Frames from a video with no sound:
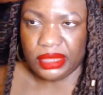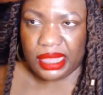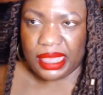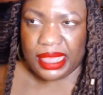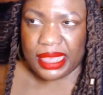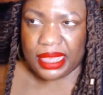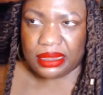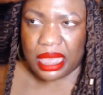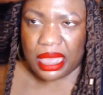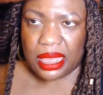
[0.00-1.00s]

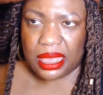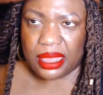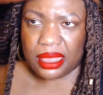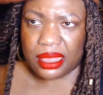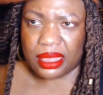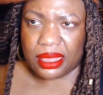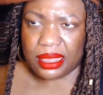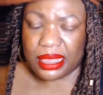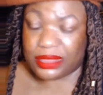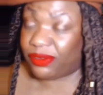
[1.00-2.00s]
and uh,
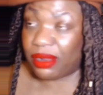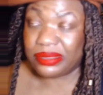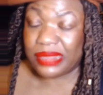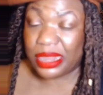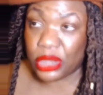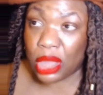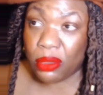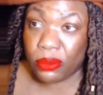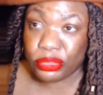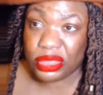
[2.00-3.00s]
as far as I
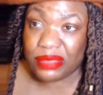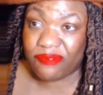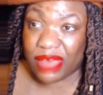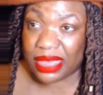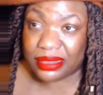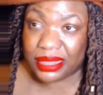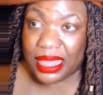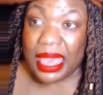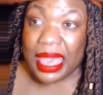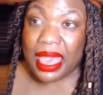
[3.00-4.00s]
know, she finally
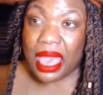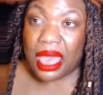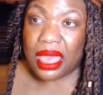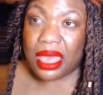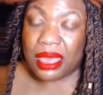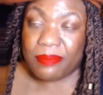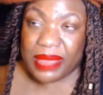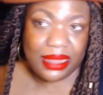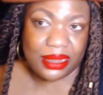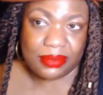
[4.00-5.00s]
uh,
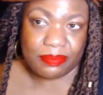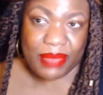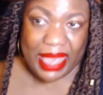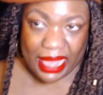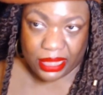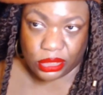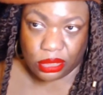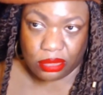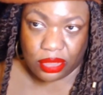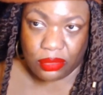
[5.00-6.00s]
made it back
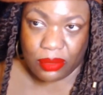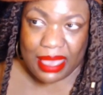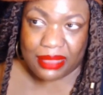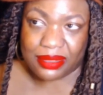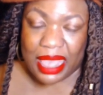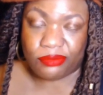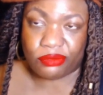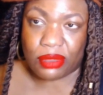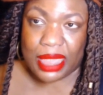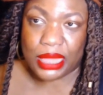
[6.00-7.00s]
to the US
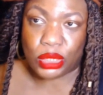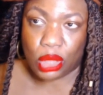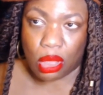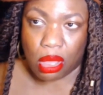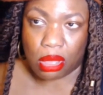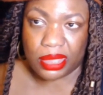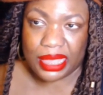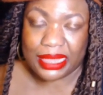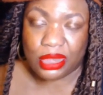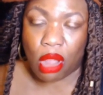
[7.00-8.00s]
after a long
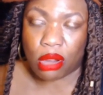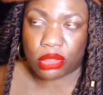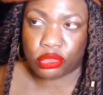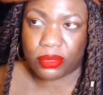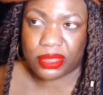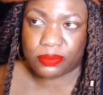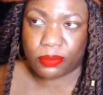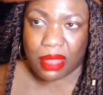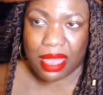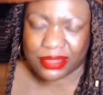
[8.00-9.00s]
and arduous
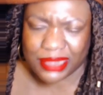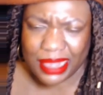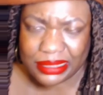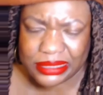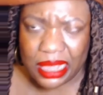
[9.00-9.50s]
process.